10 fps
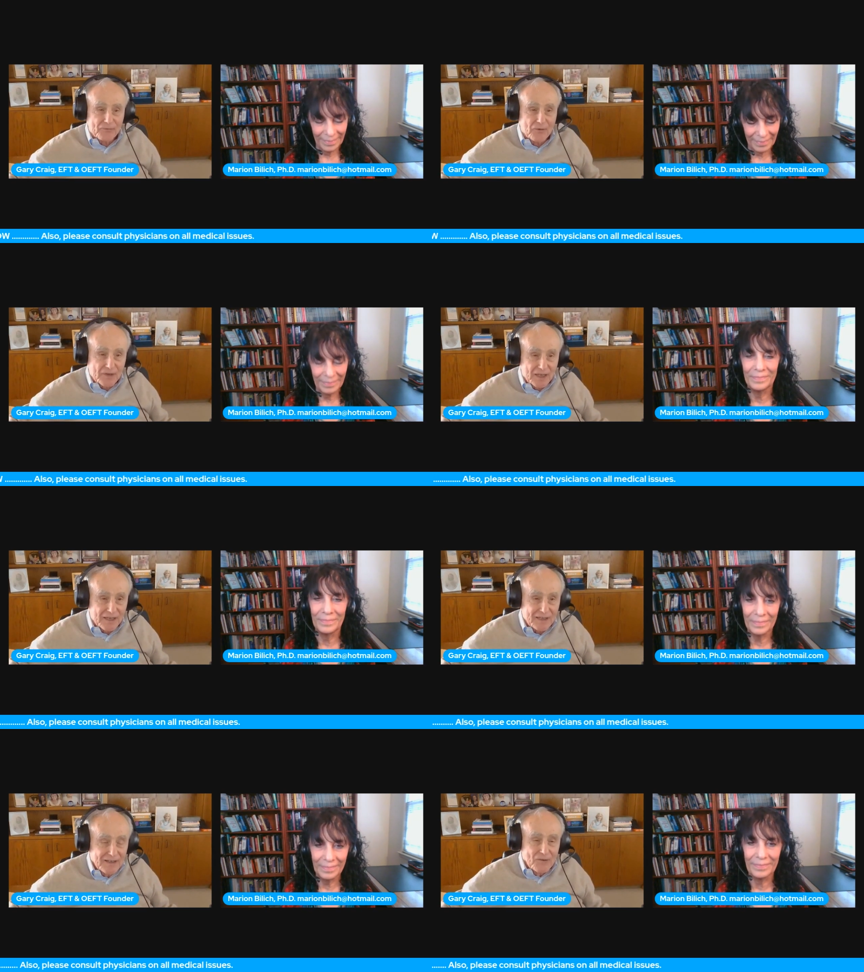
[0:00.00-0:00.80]
Speaker 1: okay?
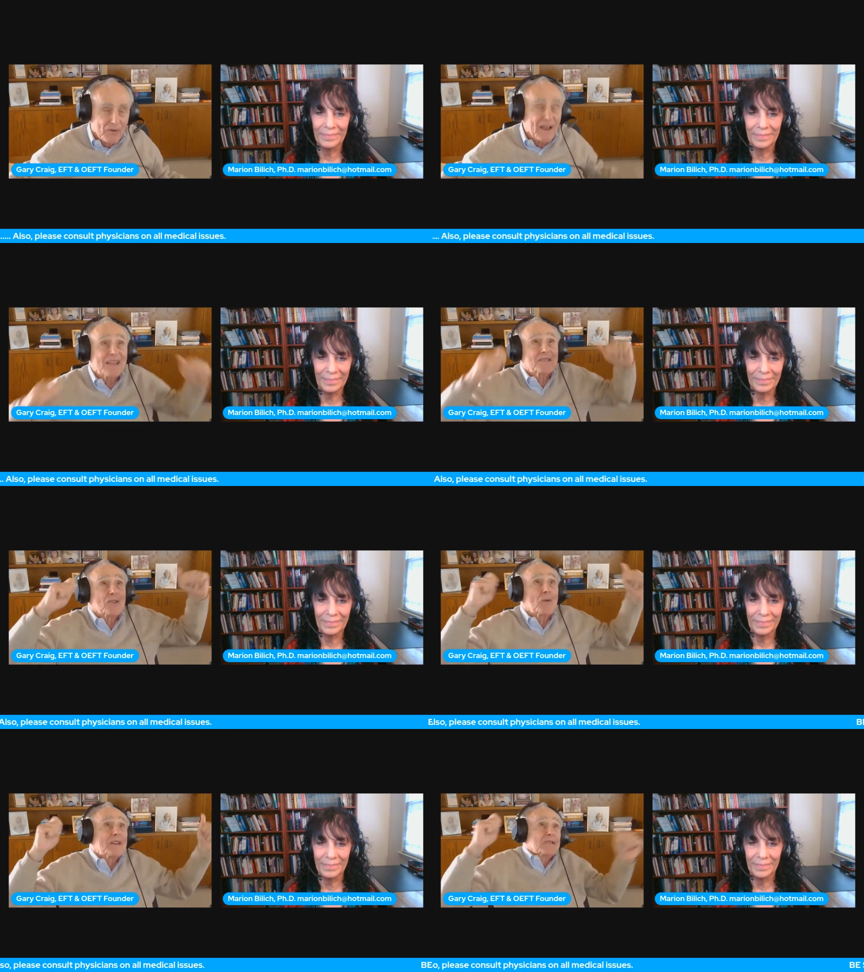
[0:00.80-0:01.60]
We ask a
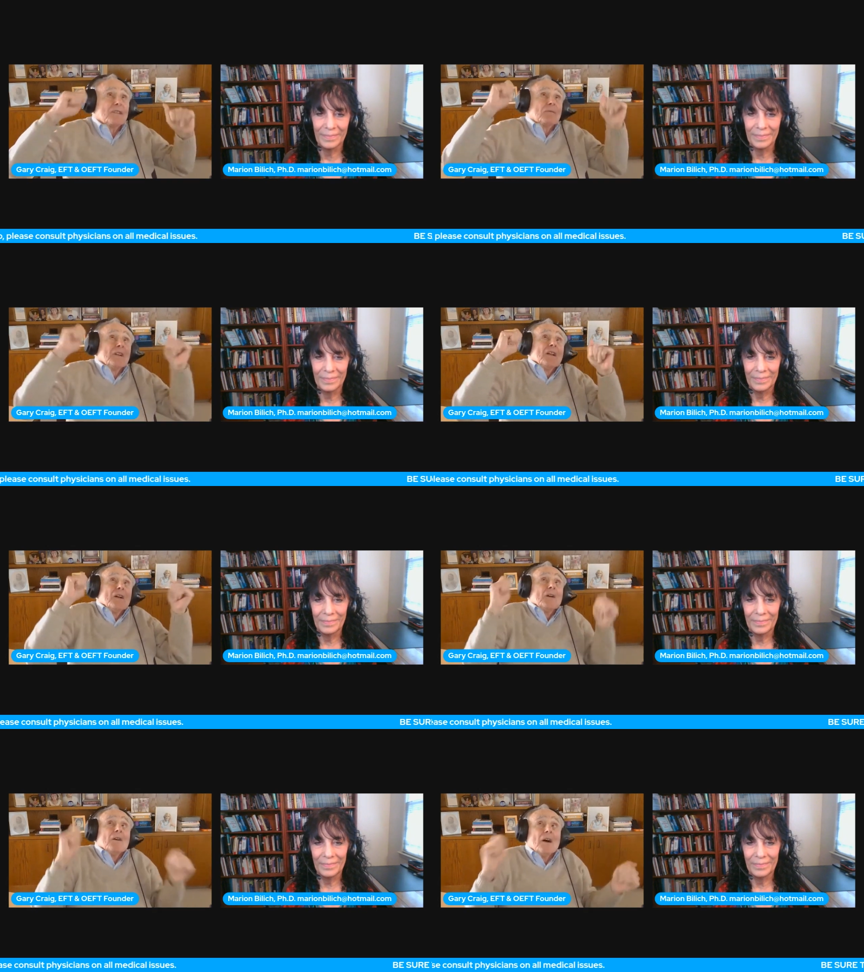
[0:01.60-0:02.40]
question,
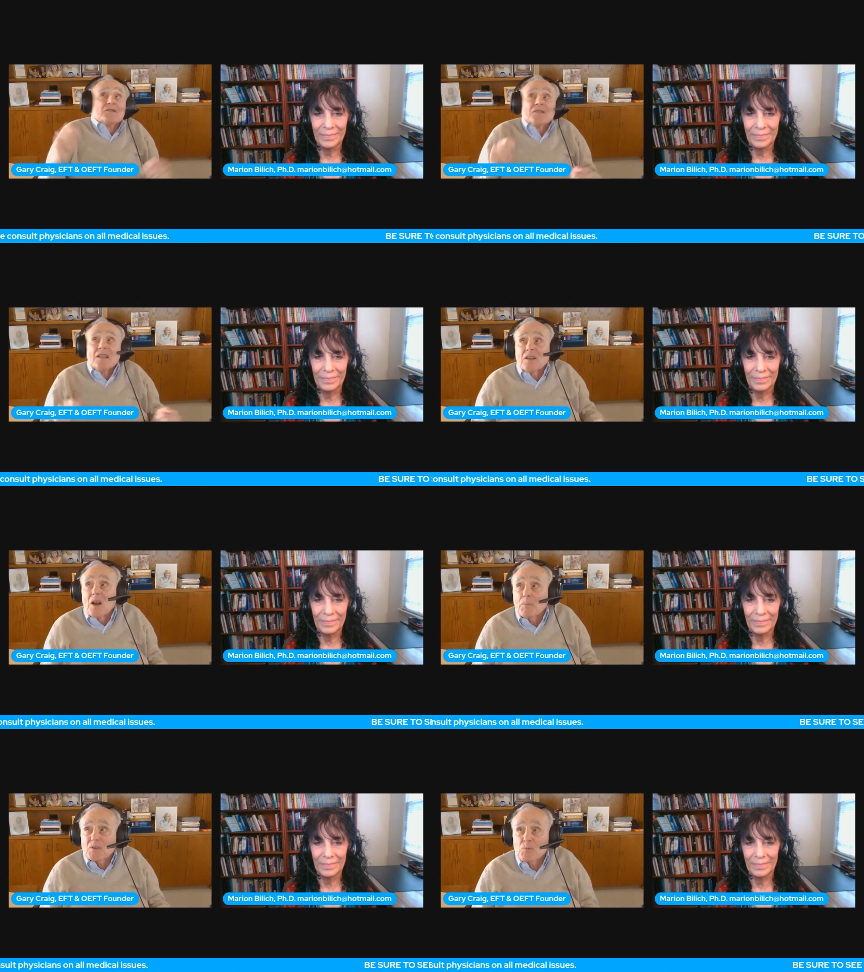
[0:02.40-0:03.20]
unseen
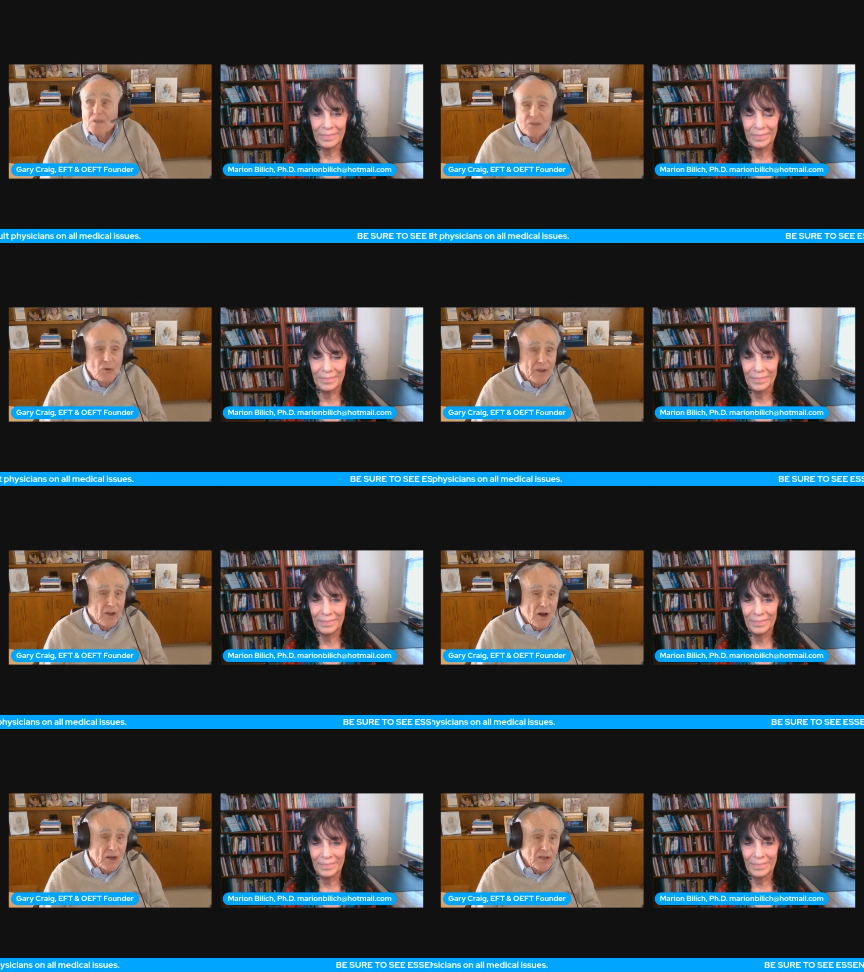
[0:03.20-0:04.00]
therapist, what's going
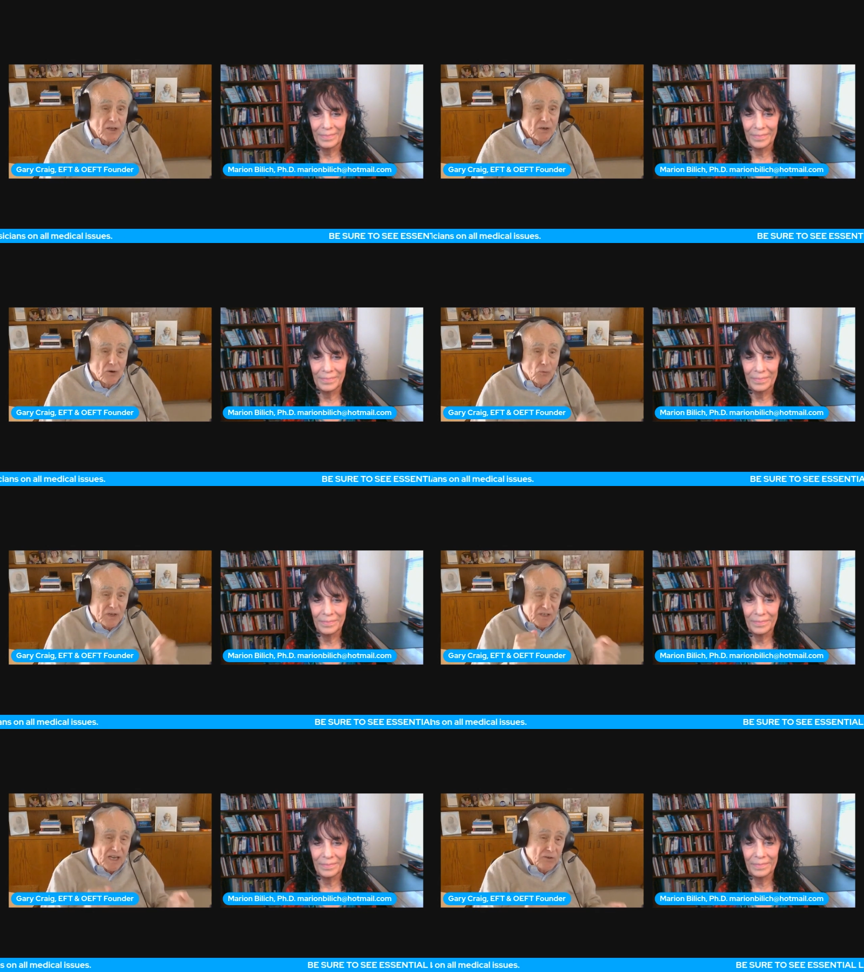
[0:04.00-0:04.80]
on here? Or what
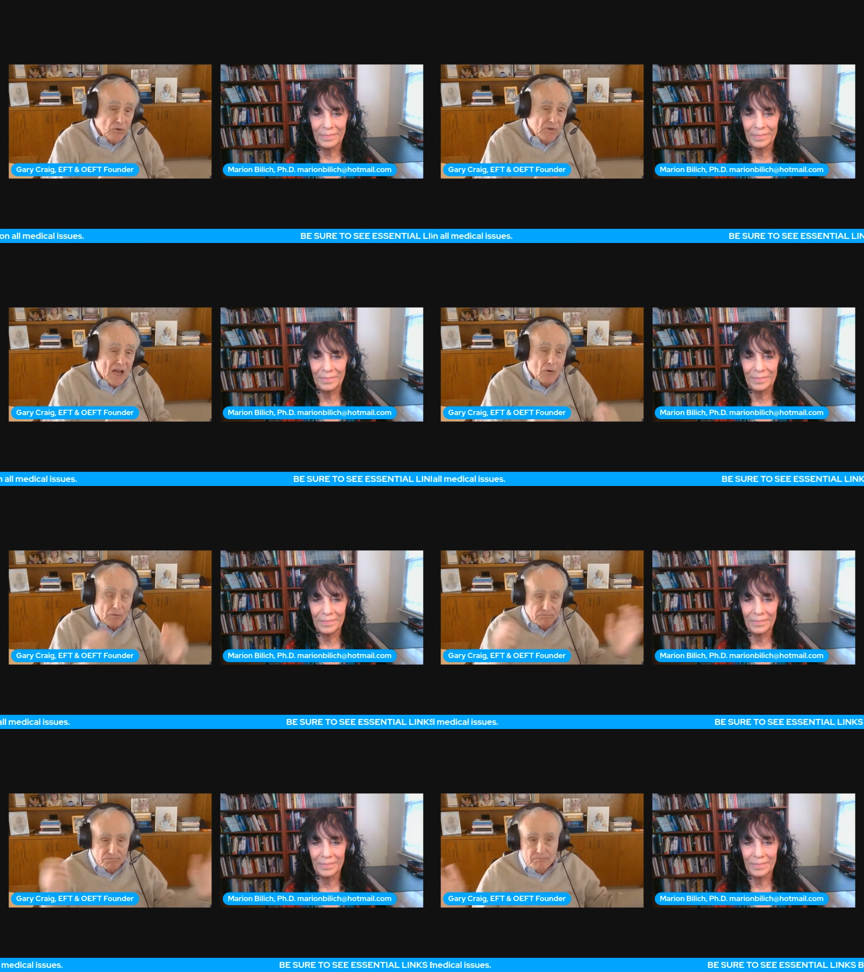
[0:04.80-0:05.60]
can I do now?
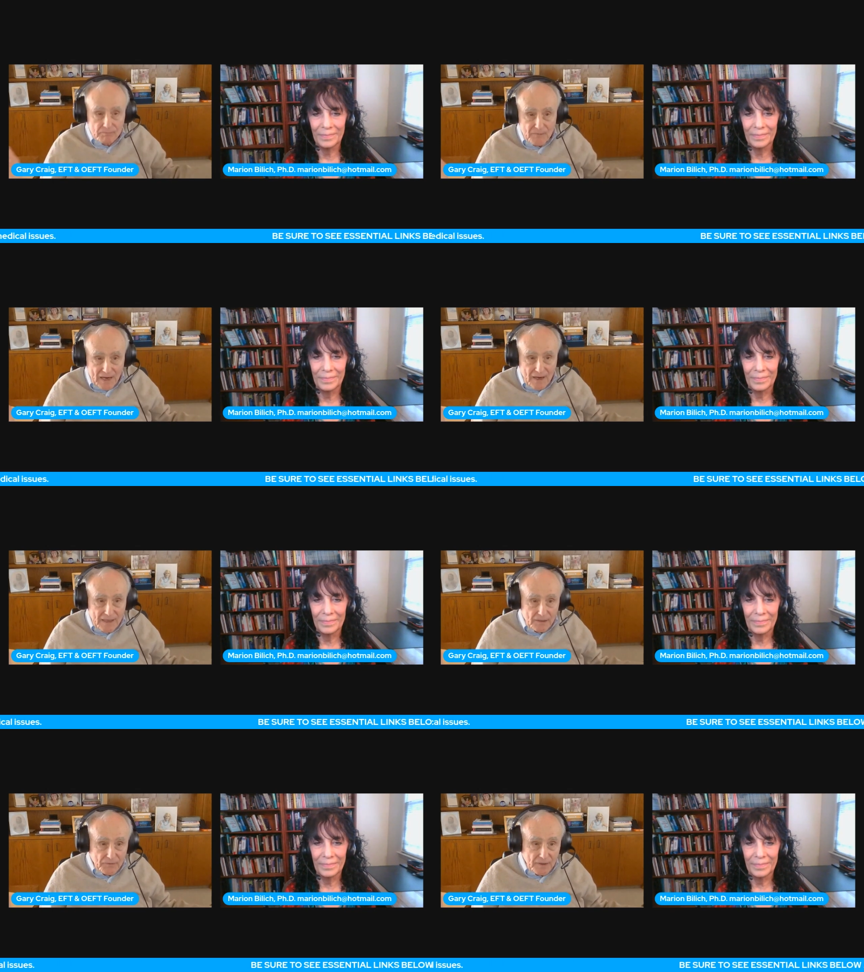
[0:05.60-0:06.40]
Or that
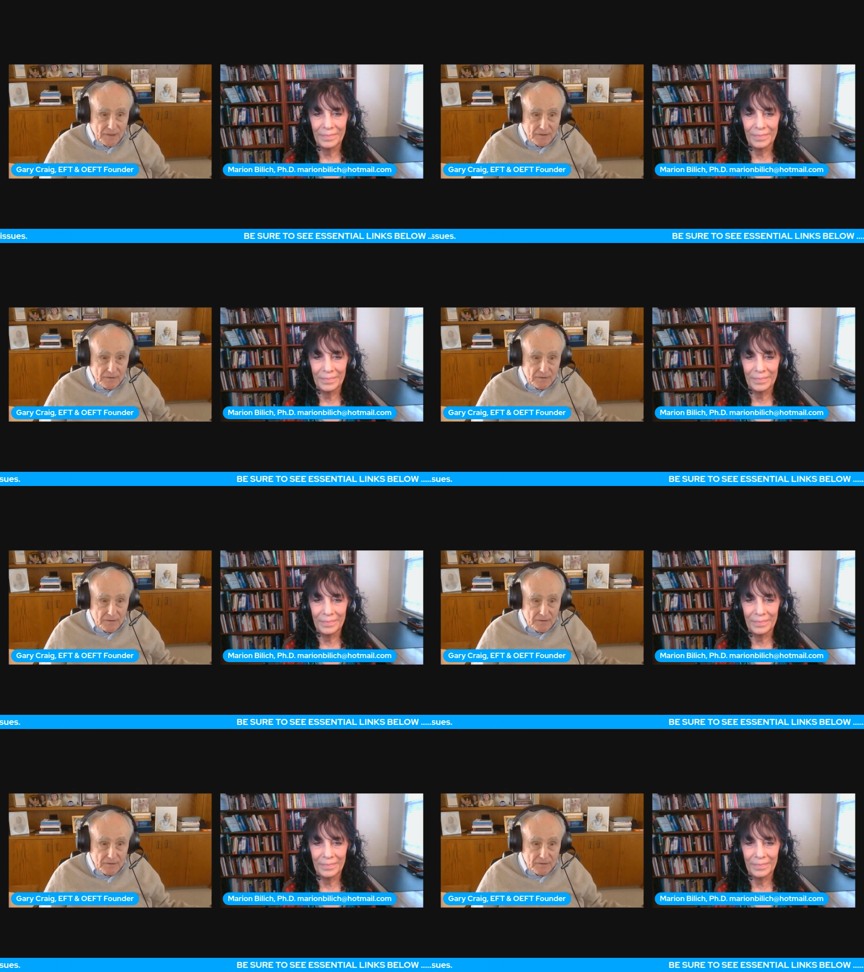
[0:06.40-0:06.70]
kind of thing.